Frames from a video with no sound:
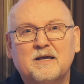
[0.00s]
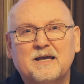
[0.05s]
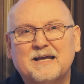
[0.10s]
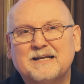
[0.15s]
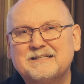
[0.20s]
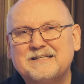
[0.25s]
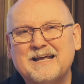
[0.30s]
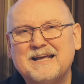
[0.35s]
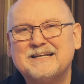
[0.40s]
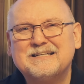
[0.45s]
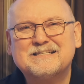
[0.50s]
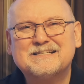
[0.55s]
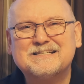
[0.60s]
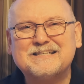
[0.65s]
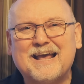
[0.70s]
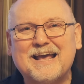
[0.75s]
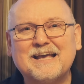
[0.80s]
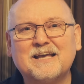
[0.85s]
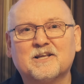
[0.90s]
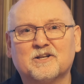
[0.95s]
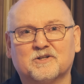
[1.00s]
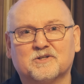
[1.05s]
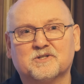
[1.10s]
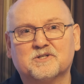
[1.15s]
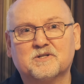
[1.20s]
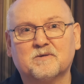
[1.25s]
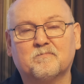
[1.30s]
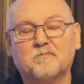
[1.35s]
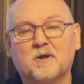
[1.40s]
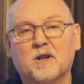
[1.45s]
It takes seconds
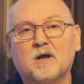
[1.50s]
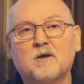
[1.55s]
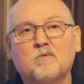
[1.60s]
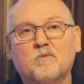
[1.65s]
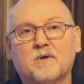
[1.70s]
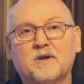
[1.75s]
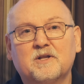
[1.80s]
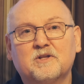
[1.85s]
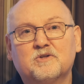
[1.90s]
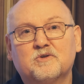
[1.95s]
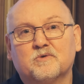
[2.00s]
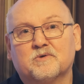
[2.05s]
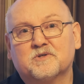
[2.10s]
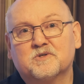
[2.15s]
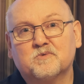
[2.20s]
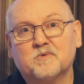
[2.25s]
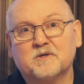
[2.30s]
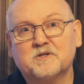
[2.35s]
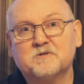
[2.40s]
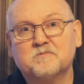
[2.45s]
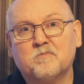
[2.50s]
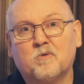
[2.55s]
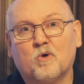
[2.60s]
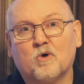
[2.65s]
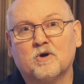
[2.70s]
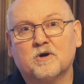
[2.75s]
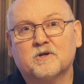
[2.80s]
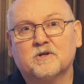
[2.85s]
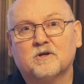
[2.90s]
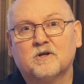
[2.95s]
to plug one into a switch
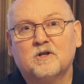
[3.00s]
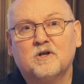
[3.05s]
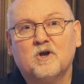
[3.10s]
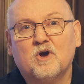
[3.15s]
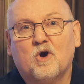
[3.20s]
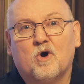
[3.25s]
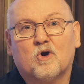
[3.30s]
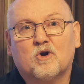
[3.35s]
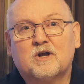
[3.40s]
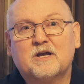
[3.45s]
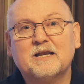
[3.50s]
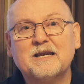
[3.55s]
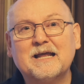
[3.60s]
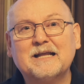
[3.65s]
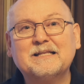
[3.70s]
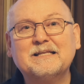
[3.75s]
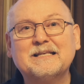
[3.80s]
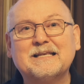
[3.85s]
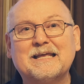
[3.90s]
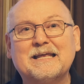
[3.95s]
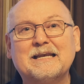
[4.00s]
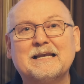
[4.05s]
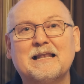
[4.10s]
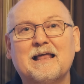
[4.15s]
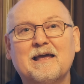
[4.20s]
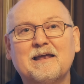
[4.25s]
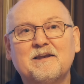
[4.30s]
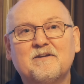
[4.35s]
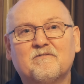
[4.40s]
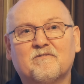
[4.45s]
port or connect an
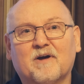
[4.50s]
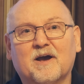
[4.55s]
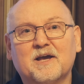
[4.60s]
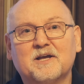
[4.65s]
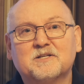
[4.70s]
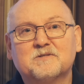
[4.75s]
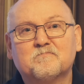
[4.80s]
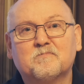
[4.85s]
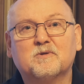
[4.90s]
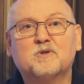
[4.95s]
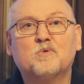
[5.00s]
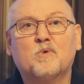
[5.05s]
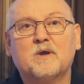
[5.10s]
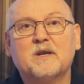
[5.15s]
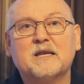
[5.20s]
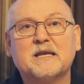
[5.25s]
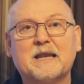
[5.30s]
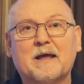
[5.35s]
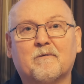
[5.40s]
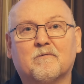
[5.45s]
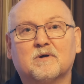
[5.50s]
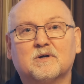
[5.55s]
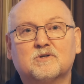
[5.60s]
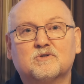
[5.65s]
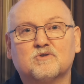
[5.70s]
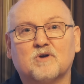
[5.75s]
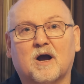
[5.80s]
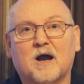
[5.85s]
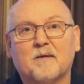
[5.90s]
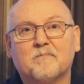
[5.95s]
inline device between a network
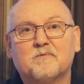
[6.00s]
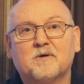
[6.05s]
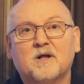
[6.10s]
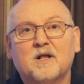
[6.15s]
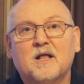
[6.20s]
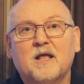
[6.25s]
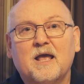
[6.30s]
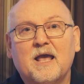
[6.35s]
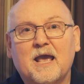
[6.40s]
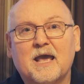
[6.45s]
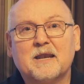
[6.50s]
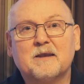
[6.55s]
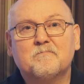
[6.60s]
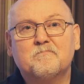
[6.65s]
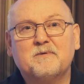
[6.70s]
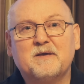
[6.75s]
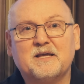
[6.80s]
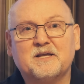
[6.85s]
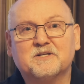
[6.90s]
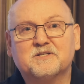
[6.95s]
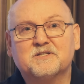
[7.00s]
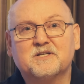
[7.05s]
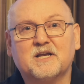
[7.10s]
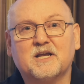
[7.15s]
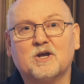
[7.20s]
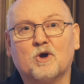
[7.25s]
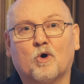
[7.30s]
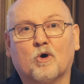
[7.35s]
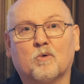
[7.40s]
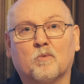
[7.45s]
drop and a
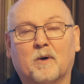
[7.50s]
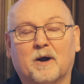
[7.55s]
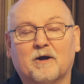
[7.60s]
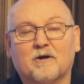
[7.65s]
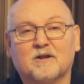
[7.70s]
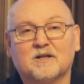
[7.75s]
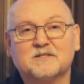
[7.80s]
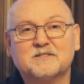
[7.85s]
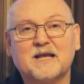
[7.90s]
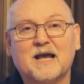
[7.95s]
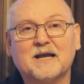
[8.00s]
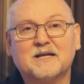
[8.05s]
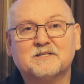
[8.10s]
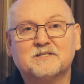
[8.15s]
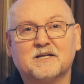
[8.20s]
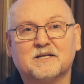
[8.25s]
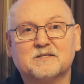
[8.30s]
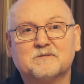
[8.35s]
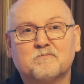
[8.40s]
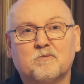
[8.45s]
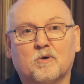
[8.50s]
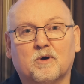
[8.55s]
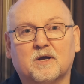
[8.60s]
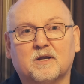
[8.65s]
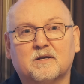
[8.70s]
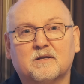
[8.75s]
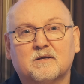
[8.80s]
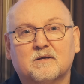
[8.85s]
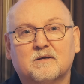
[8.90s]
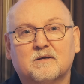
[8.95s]
PC or wireless access point.